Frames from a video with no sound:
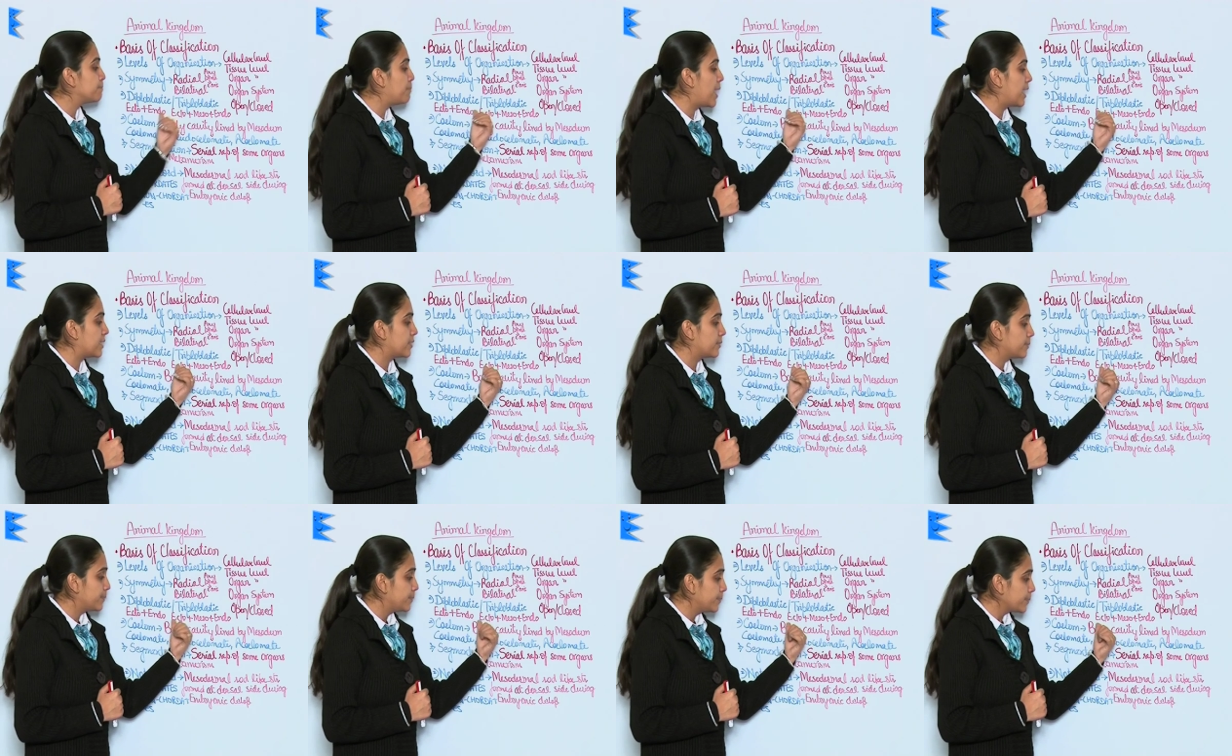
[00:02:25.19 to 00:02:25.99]
But
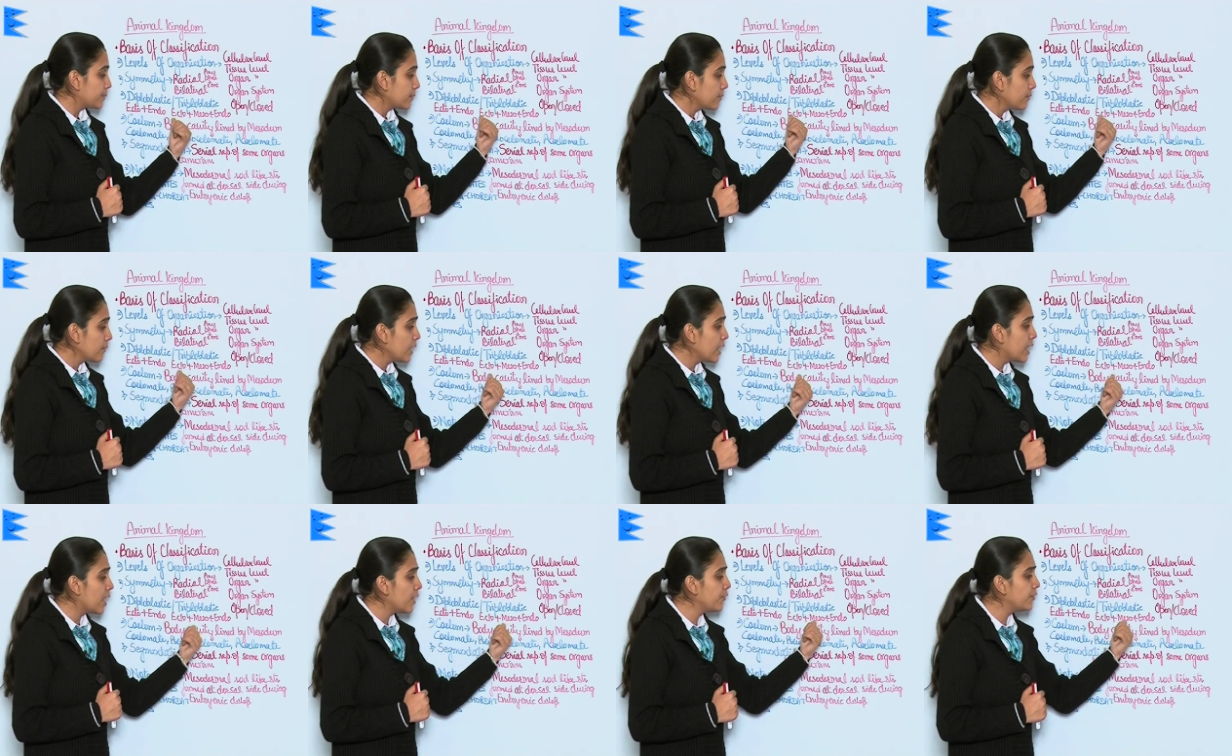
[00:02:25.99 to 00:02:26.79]

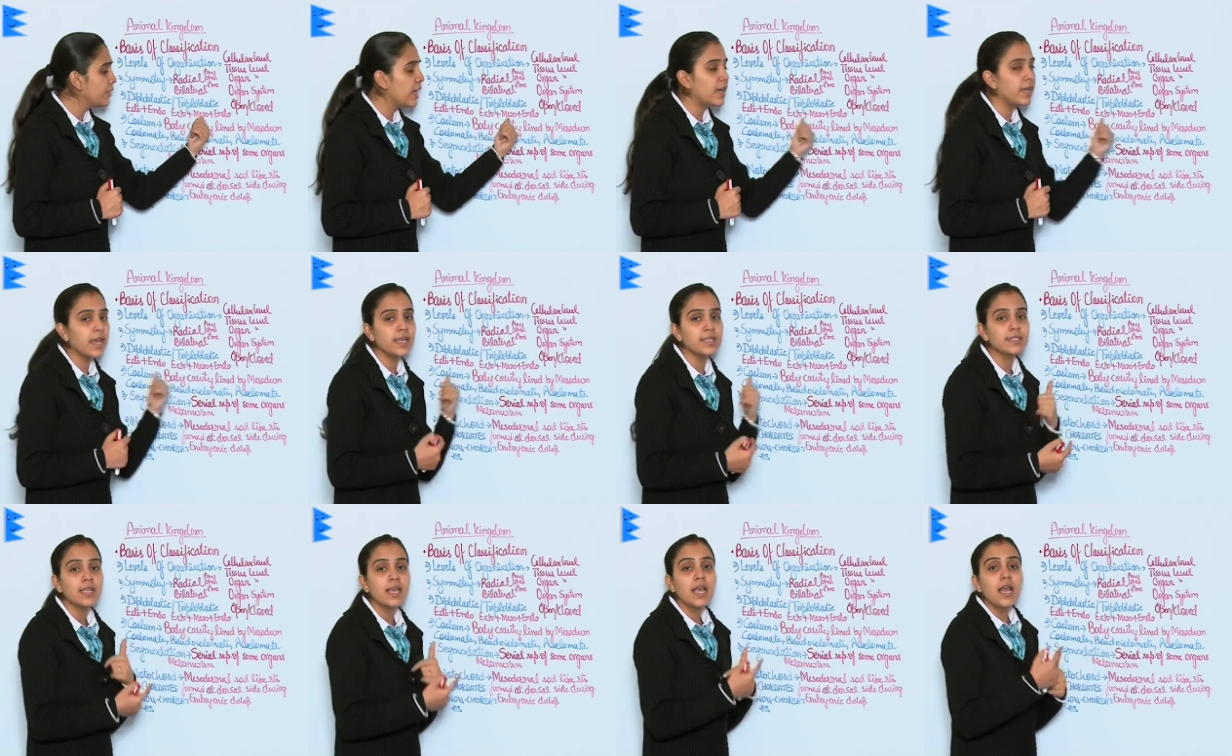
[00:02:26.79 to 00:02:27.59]
if there
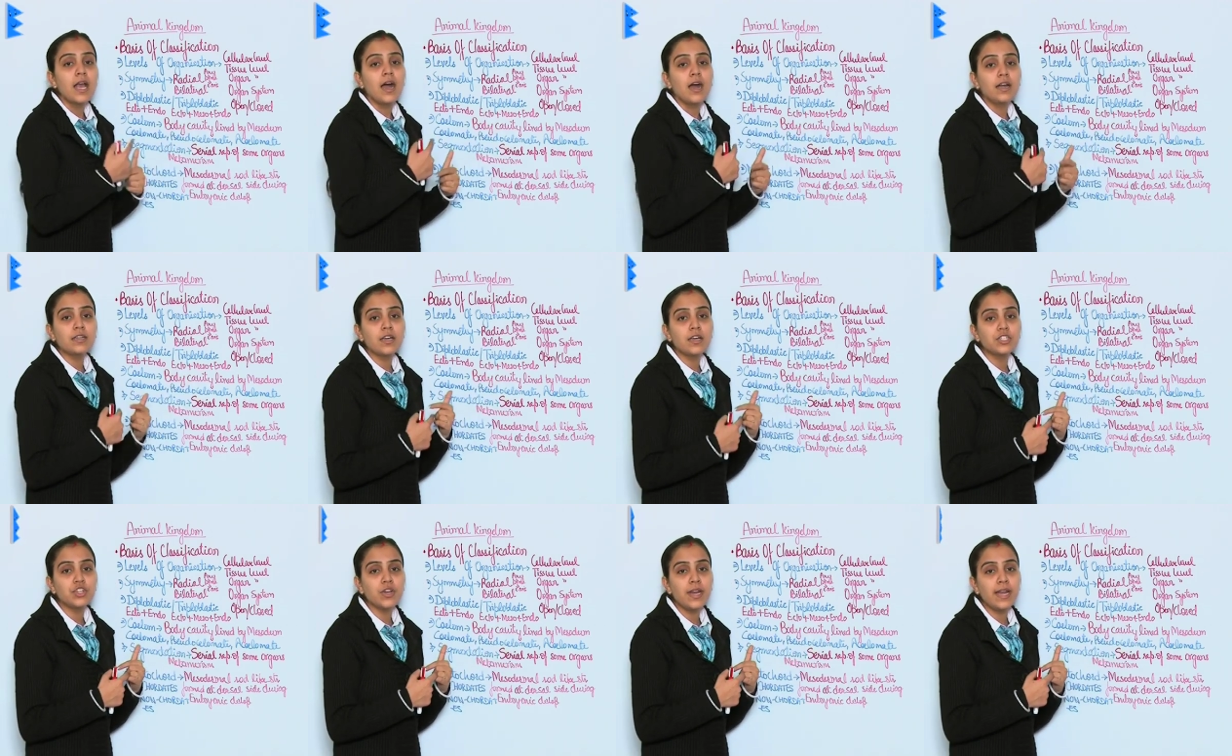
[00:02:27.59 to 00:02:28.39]
is a
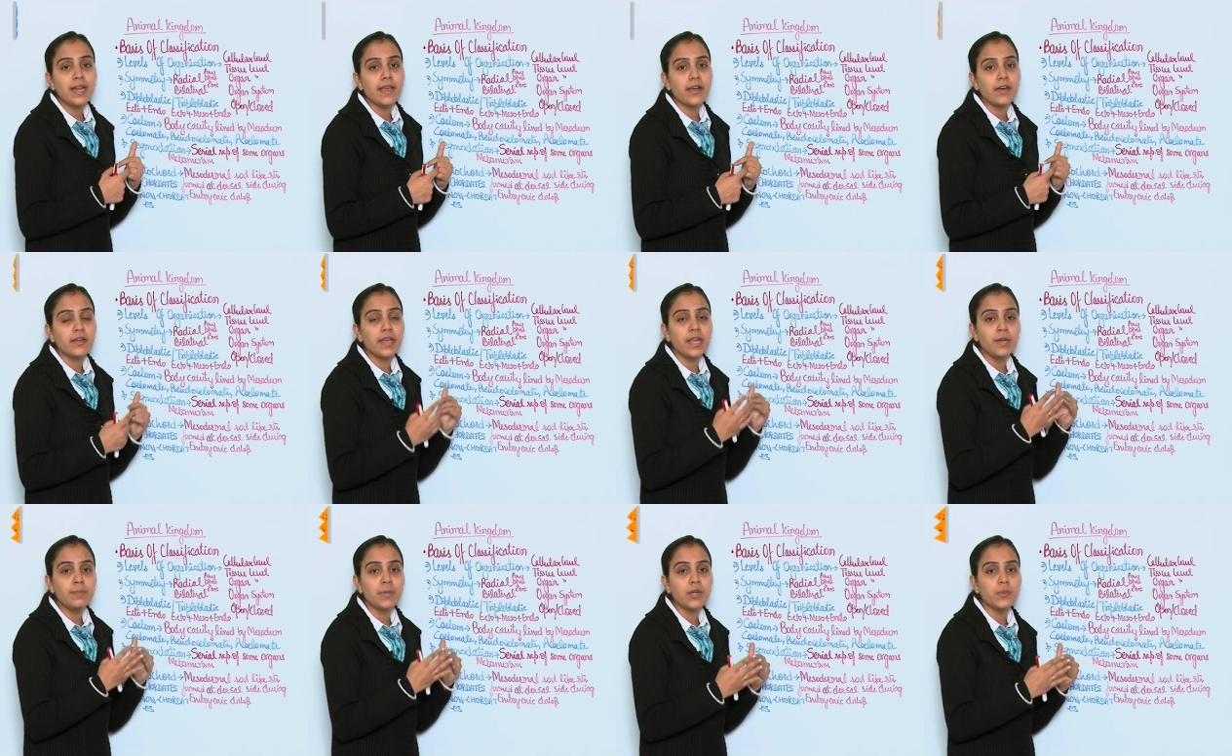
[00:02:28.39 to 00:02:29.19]
tertiary layer
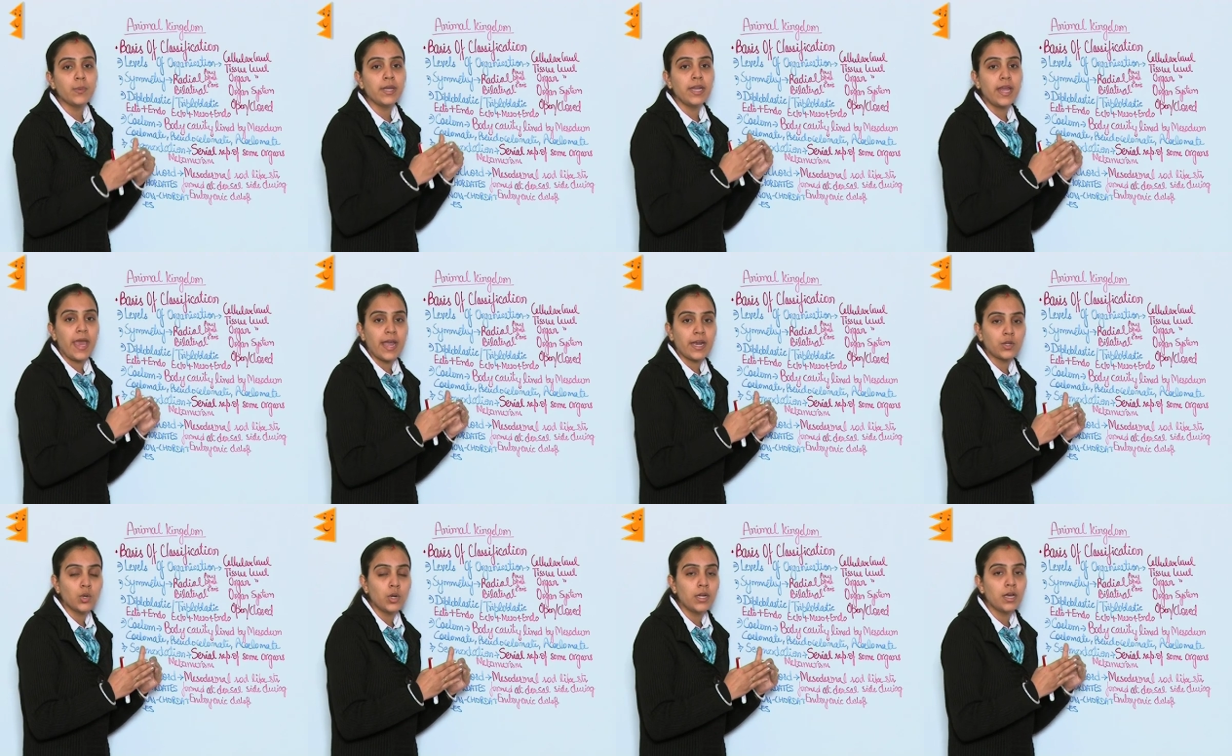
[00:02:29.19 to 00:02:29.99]
in between
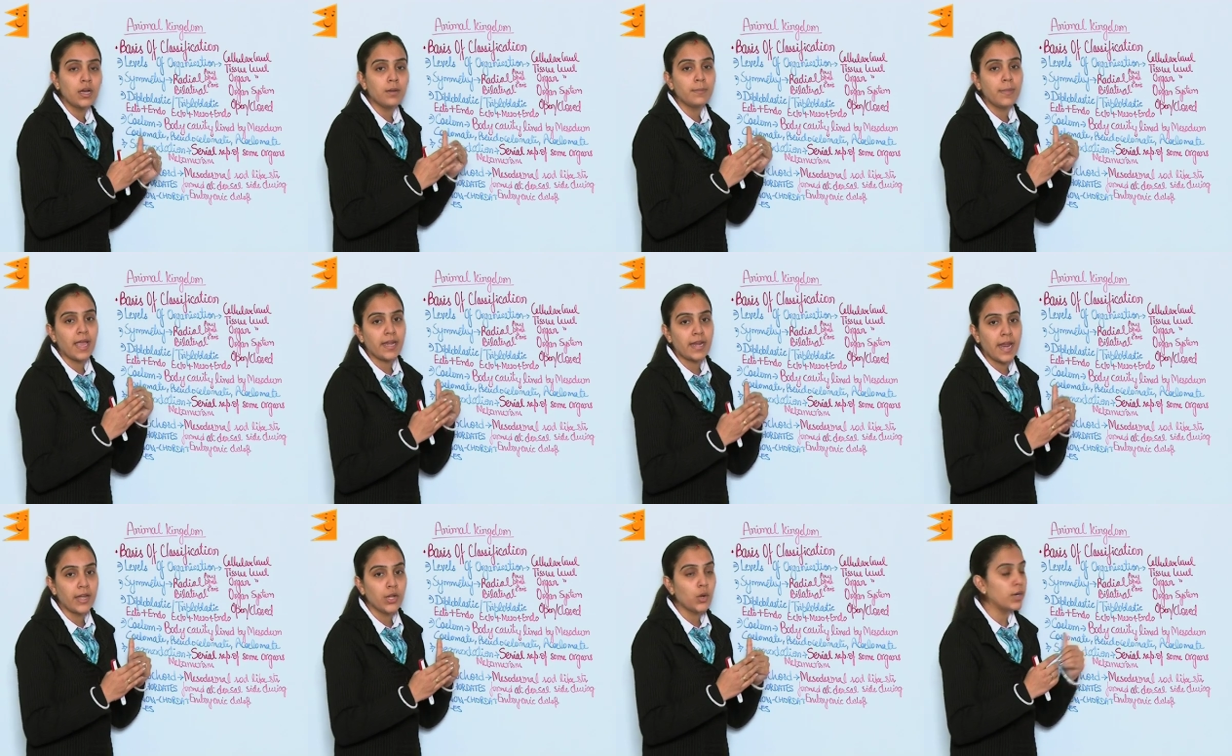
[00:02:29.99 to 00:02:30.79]
ectoderm and
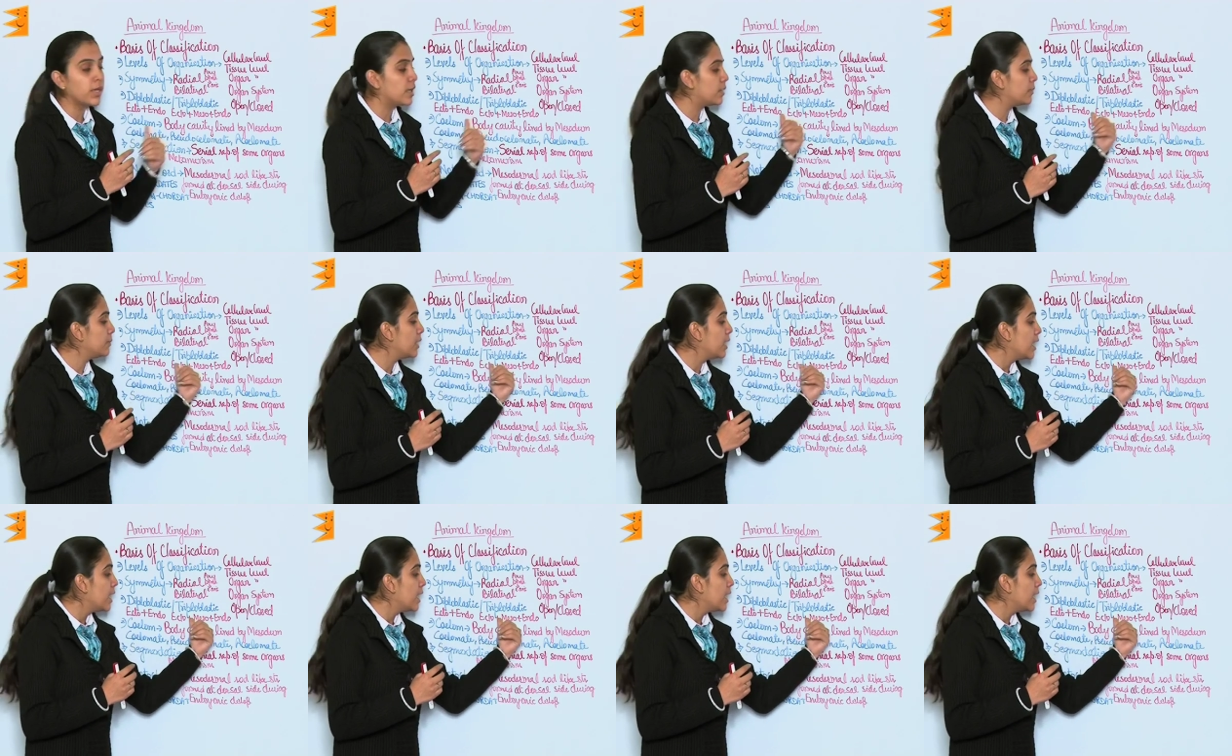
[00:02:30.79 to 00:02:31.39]
endoderm,